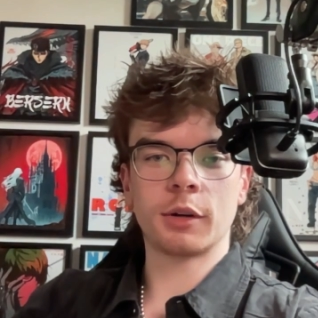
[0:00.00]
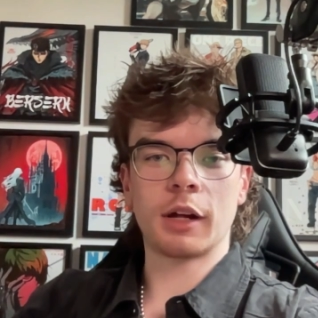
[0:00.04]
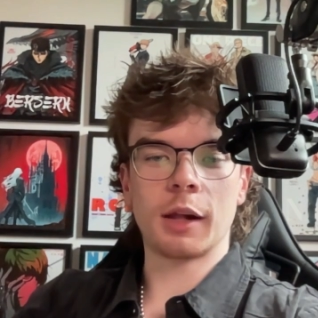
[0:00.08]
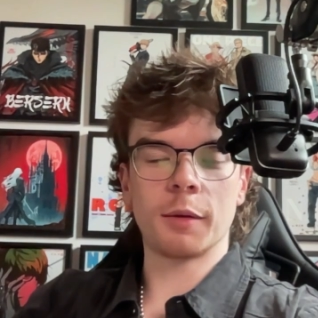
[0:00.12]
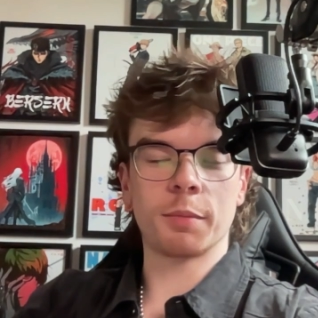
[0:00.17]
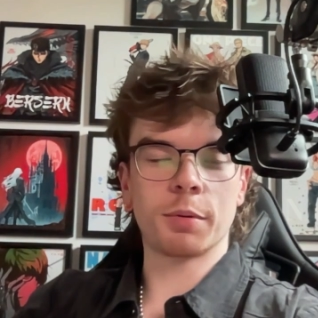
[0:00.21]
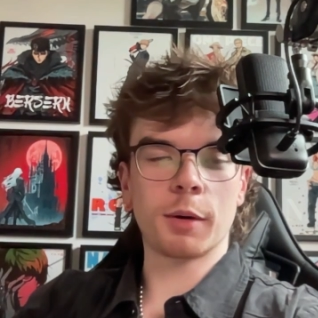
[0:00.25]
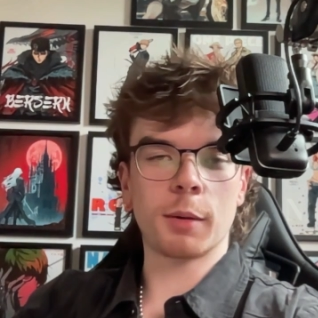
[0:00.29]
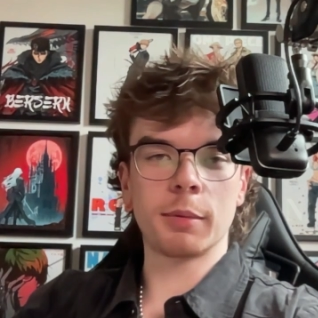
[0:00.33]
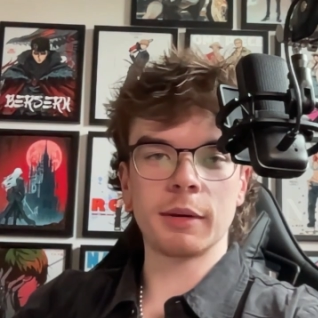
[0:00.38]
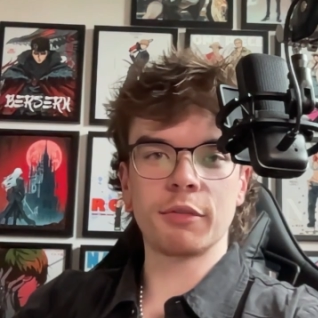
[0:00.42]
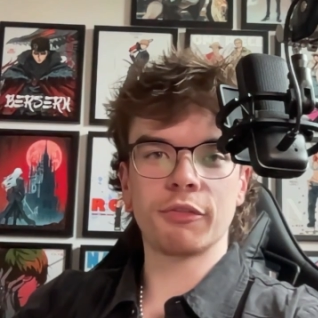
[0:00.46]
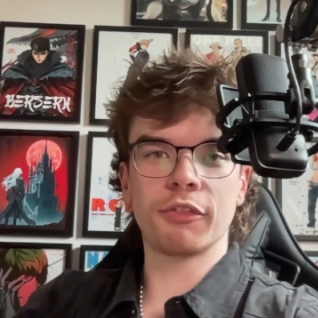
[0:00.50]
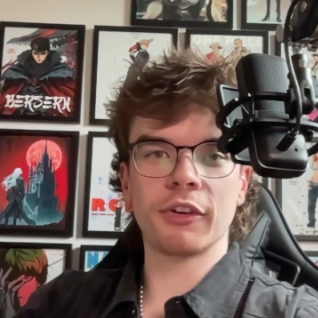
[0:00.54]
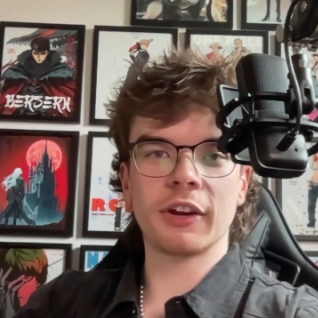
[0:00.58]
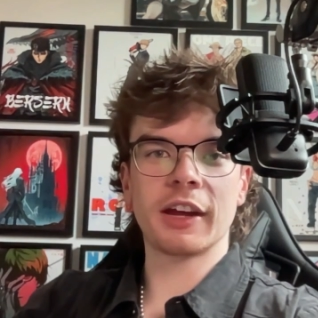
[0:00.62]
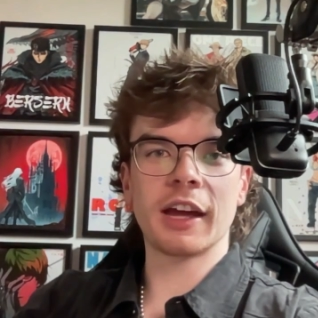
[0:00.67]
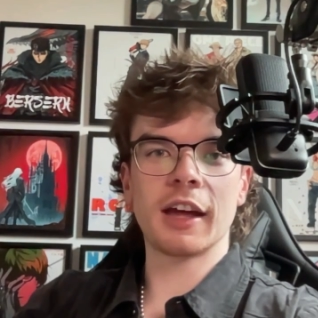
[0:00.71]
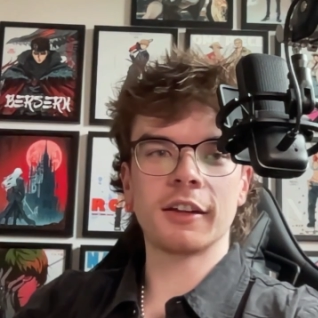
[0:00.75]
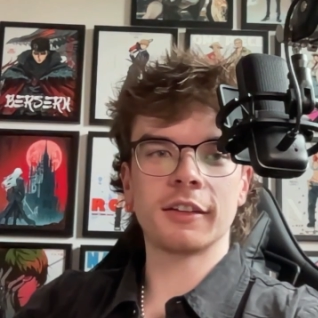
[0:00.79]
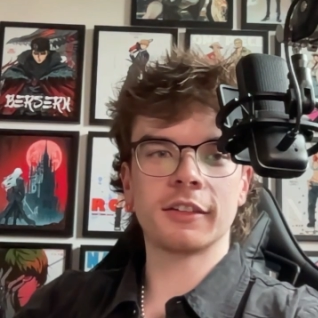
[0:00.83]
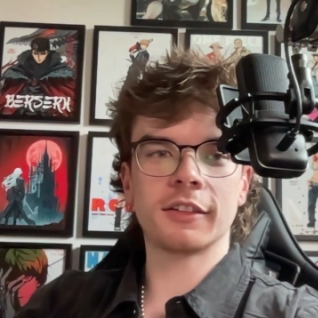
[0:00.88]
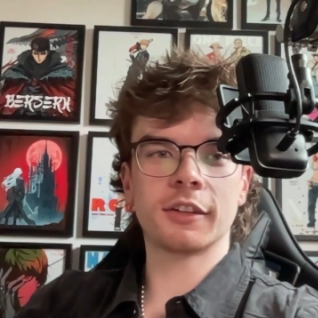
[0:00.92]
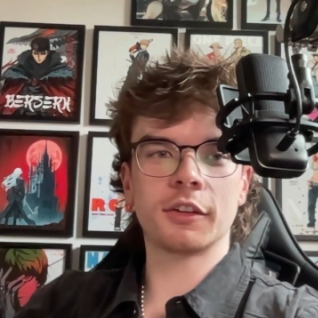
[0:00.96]
I'll probably
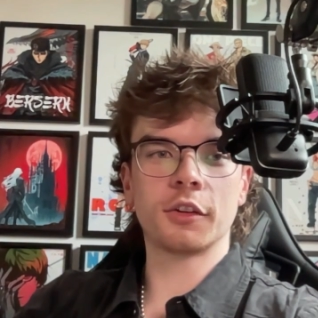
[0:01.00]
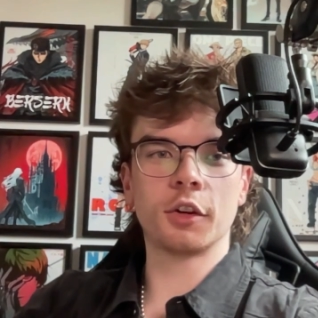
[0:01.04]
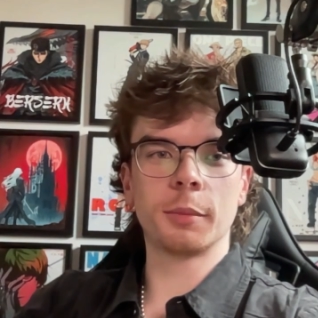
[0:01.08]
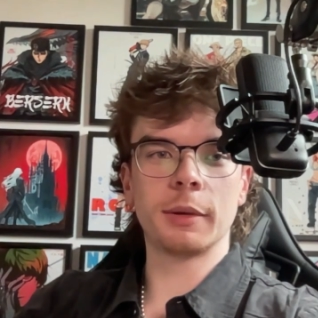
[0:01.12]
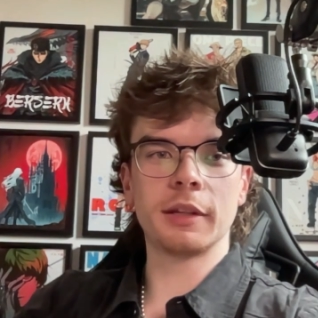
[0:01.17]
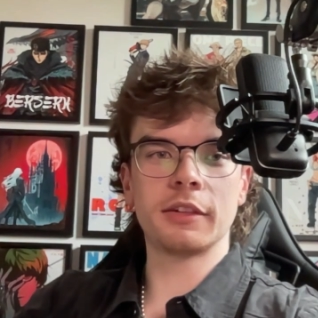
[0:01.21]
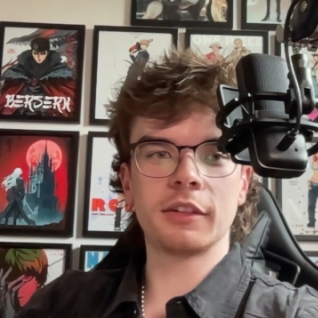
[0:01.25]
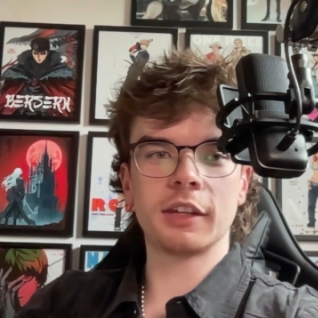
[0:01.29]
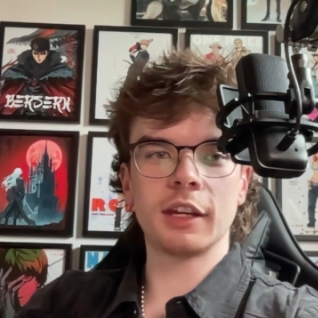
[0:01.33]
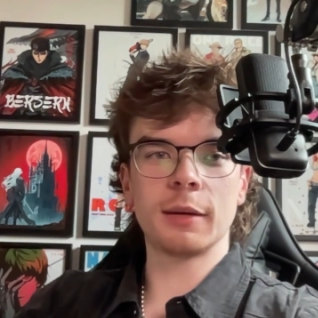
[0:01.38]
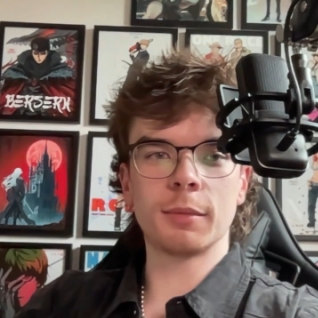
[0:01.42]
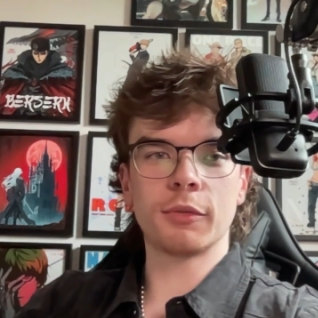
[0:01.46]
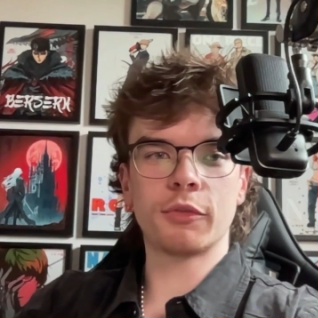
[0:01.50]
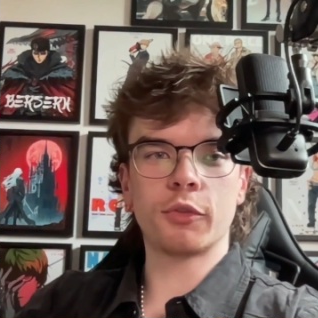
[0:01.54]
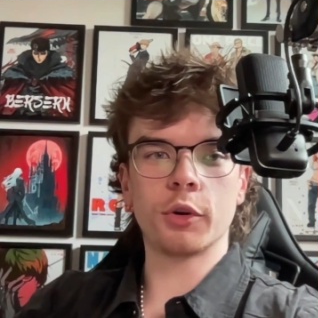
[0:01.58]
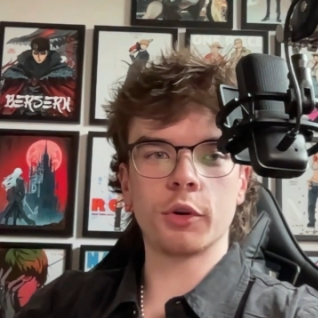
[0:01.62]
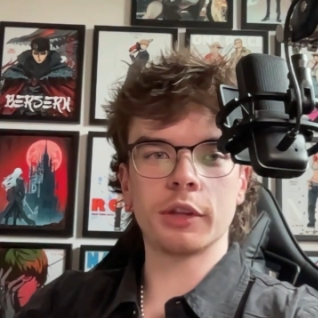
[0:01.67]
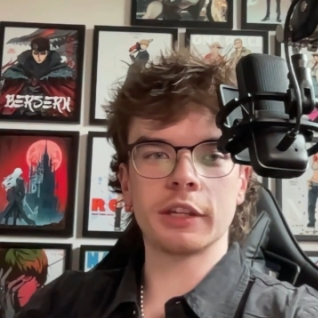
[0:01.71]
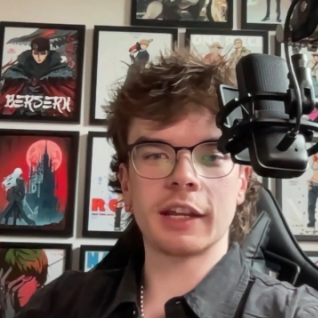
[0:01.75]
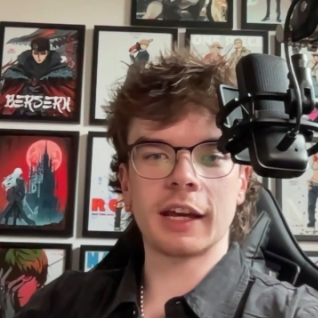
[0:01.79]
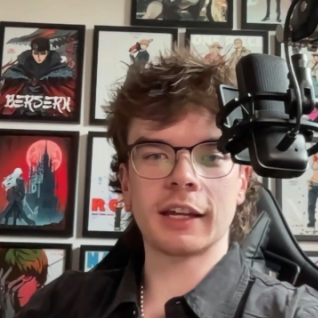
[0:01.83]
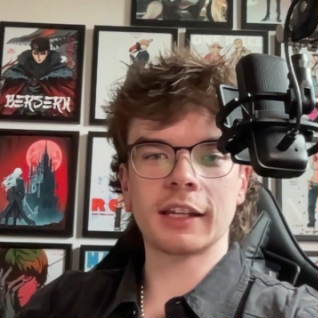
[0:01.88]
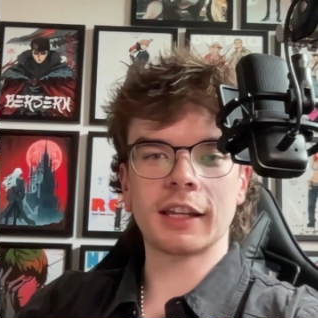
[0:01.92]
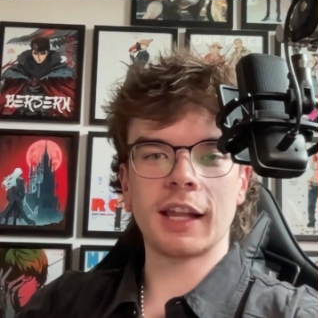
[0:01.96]
forget to do my team before
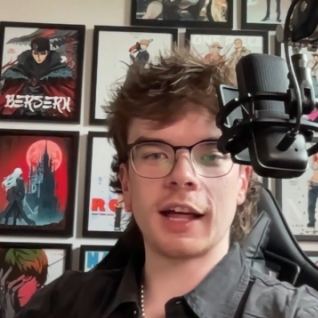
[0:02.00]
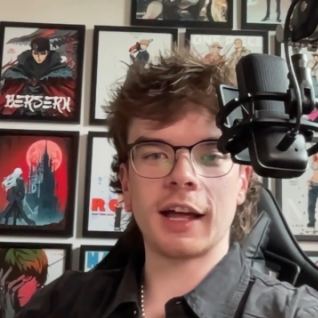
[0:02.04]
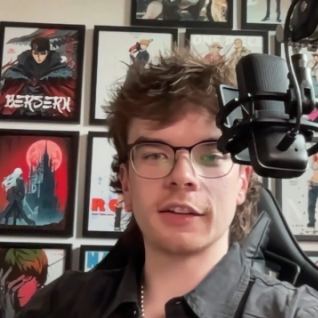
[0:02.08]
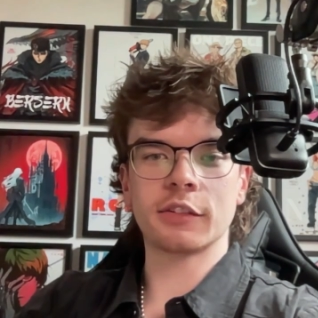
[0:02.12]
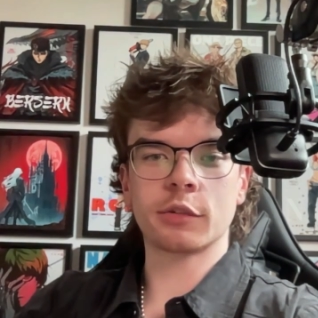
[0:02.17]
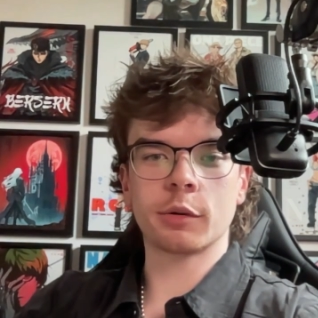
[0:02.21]
the deadline.